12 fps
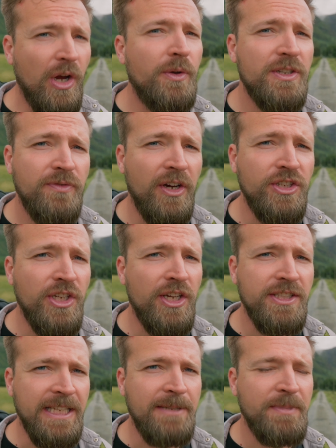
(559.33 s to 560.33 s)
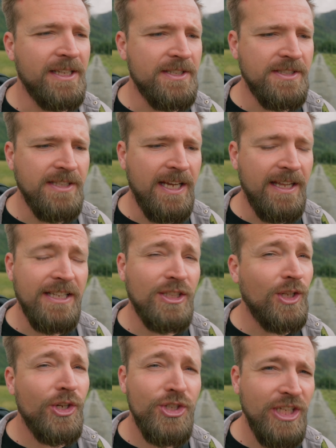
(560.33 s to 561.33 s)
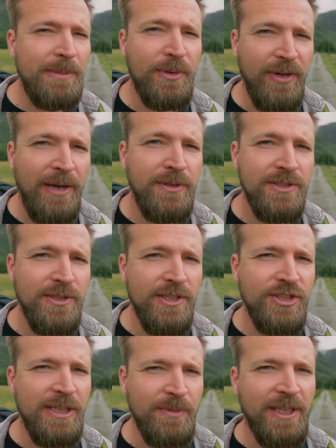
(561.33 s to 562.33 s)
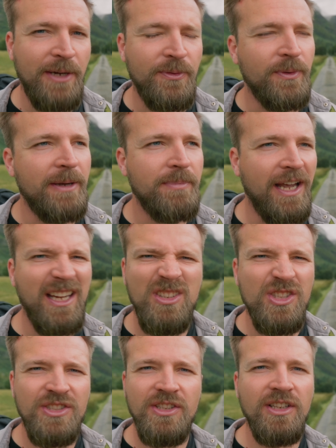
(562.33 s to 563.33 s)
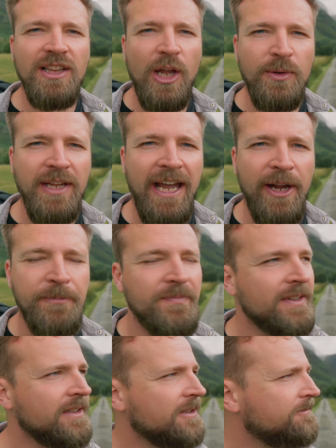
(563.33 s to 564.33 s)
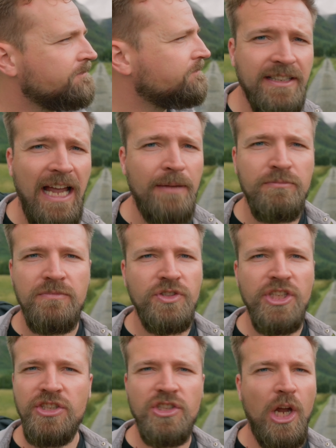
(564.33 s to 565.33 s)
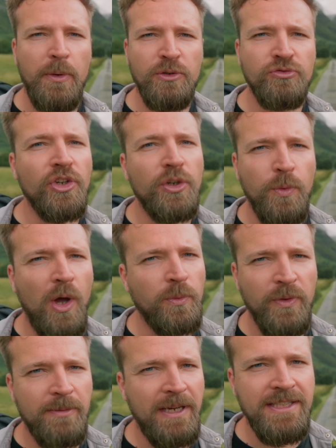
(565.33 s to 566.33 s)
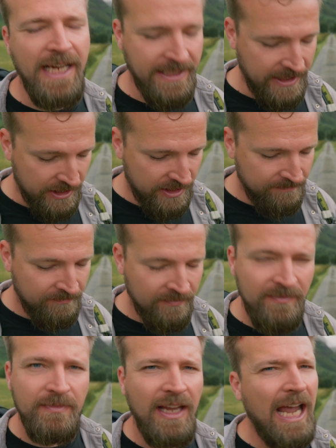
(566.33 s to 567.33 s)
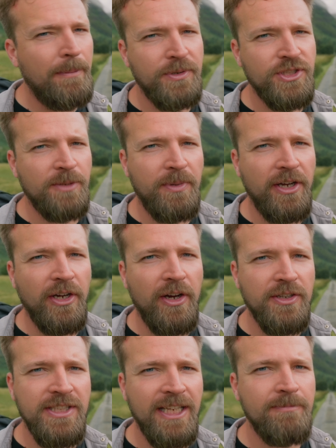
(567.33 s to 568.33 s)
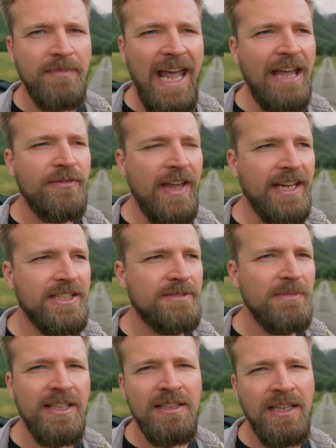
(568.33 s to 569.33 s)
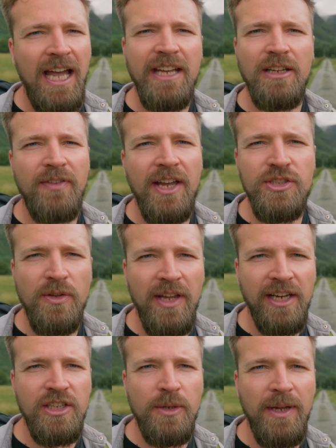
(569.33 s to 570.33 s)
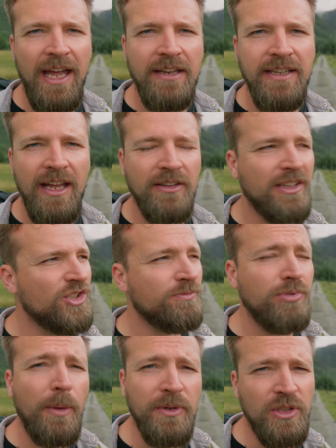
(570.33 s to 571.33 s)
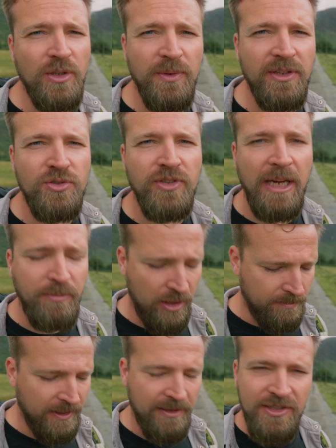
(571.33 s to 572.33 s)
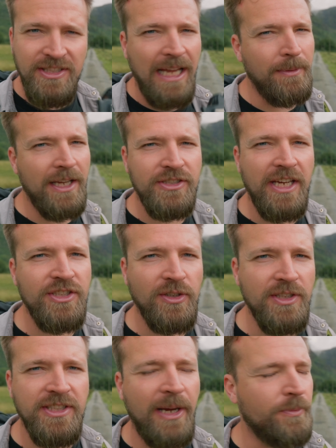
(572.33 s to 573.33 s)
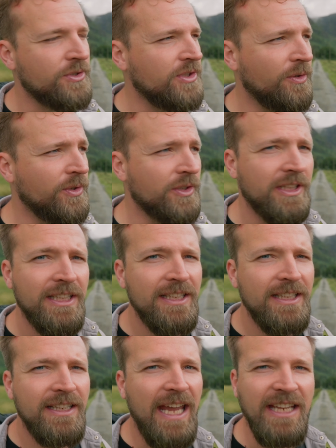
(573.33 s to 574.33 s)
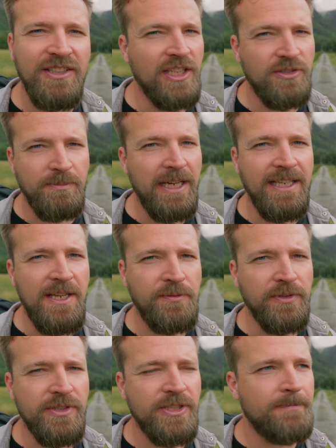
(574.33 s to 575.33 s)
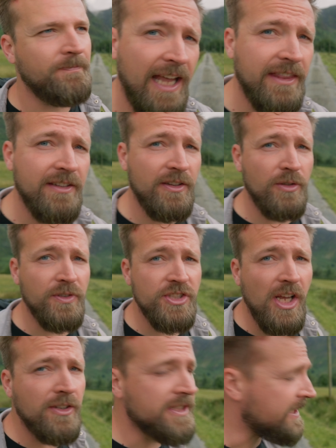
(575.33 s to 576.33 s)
road is very dirty because there's a lot of sheep around, so there's sheep muck everywhere, but I can just clone that out. And I'm just going route 1 with my settings. Aperture priority, f8, high enough ISO that I could do it handheld. I should probably do it with a tripod, but the stabilisation on this camera is so good, it doesn't make a difference. And the result